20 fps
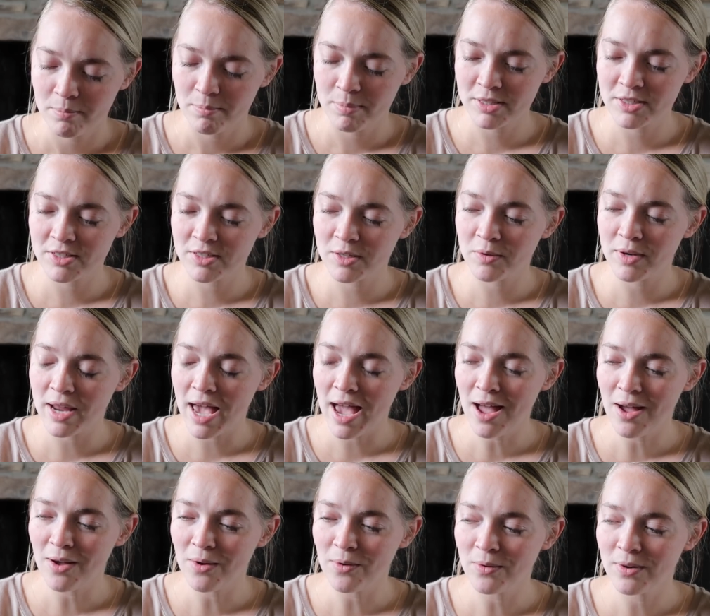But so
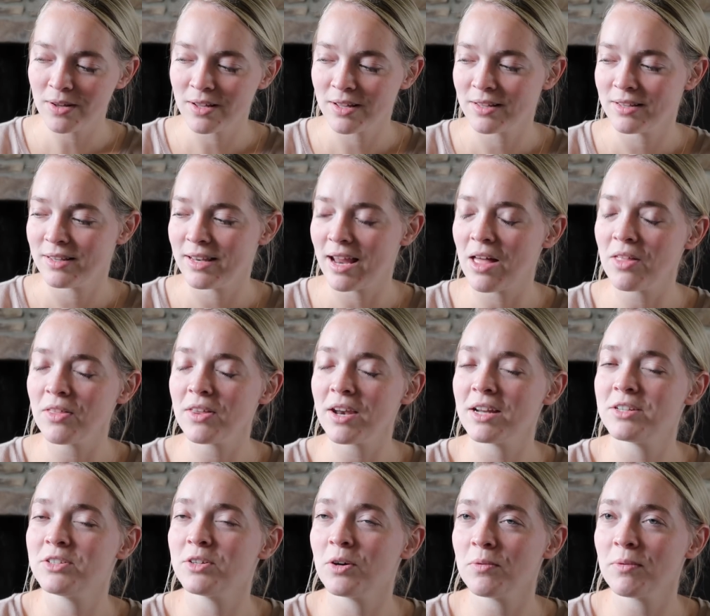now, now that
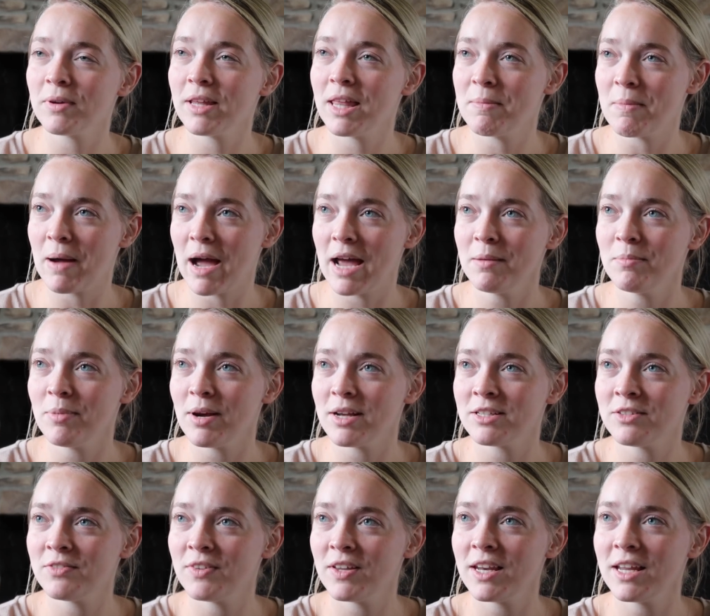I don't really mind
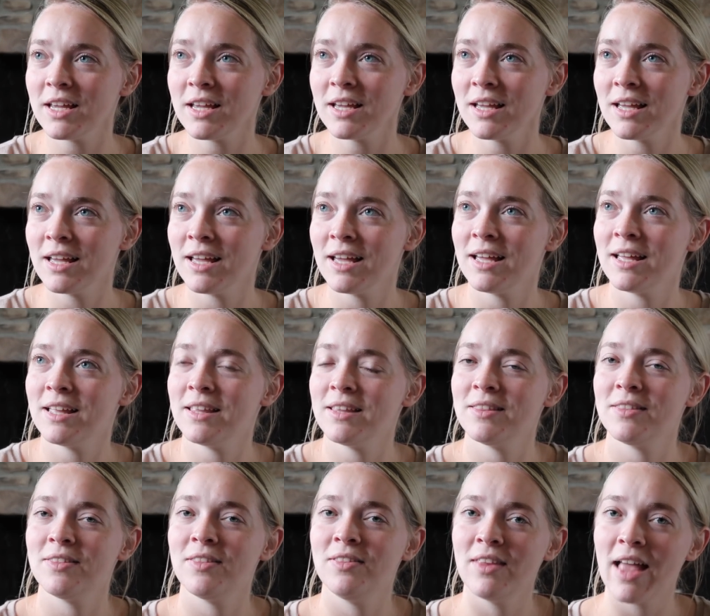breastfeeding,
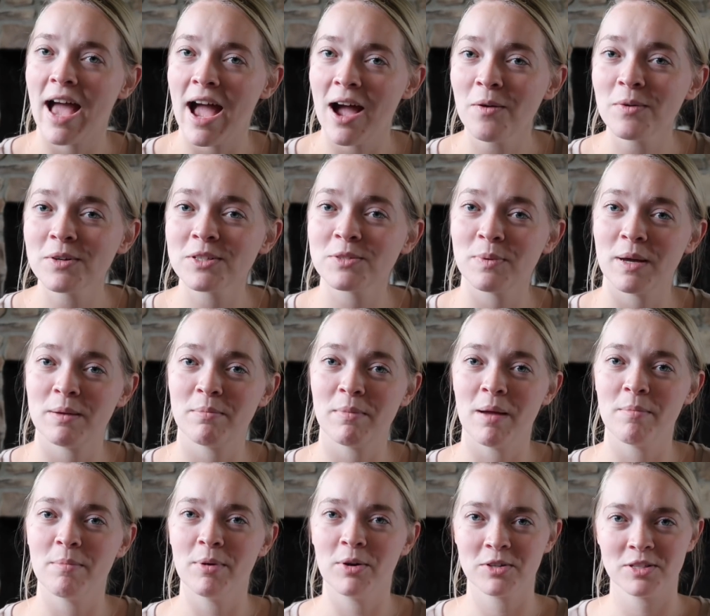now is when
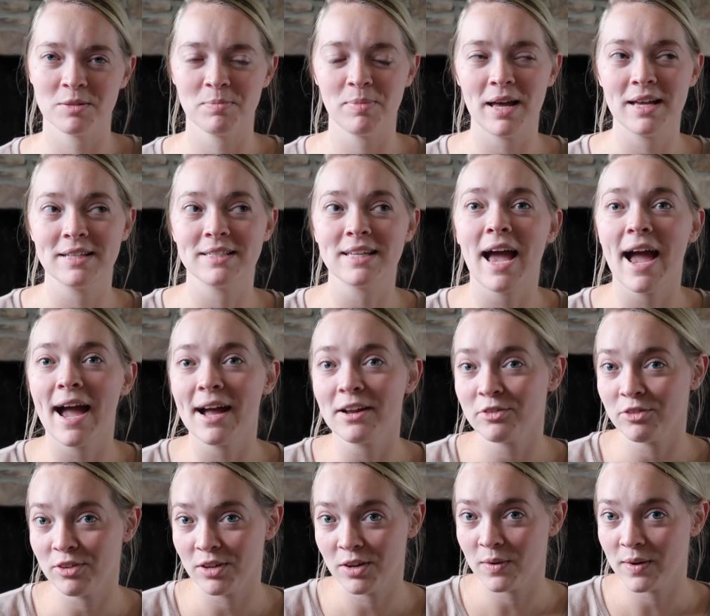my milk supply is
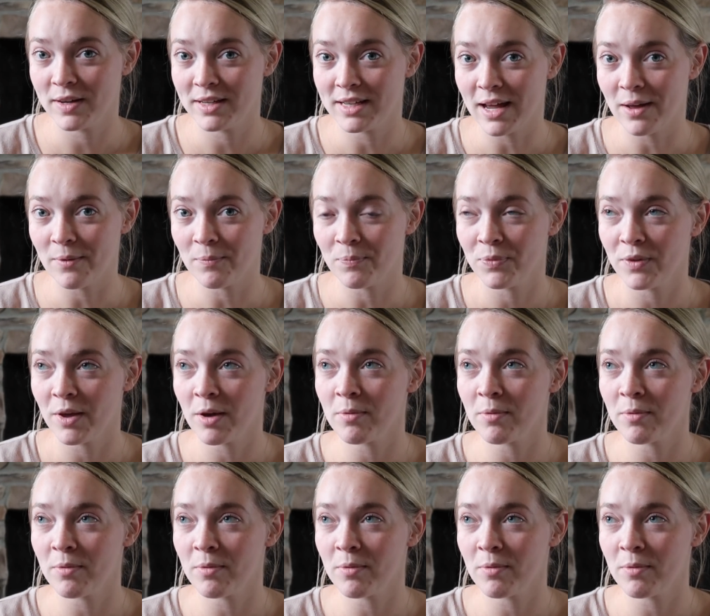actually going down.